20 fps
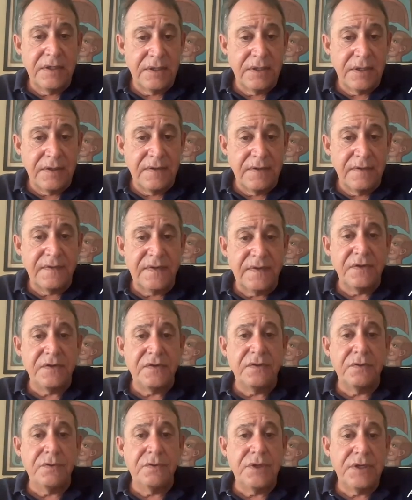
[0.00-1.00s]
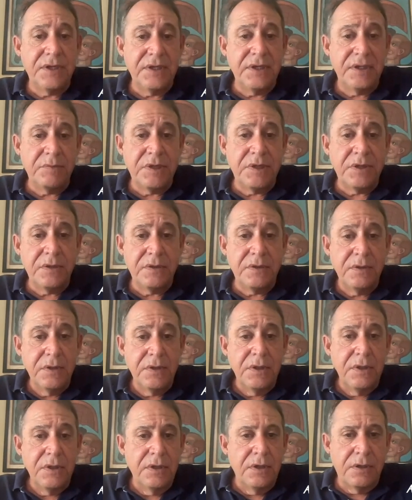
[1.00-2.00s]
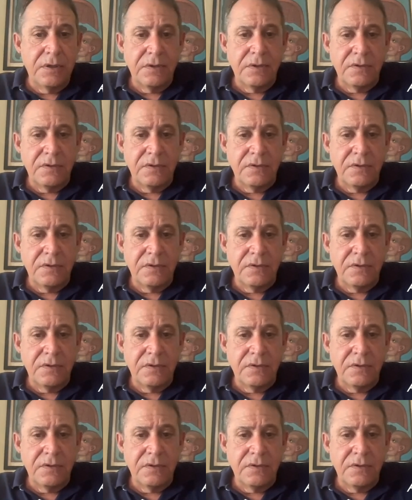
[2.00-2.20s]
I sent you in an email are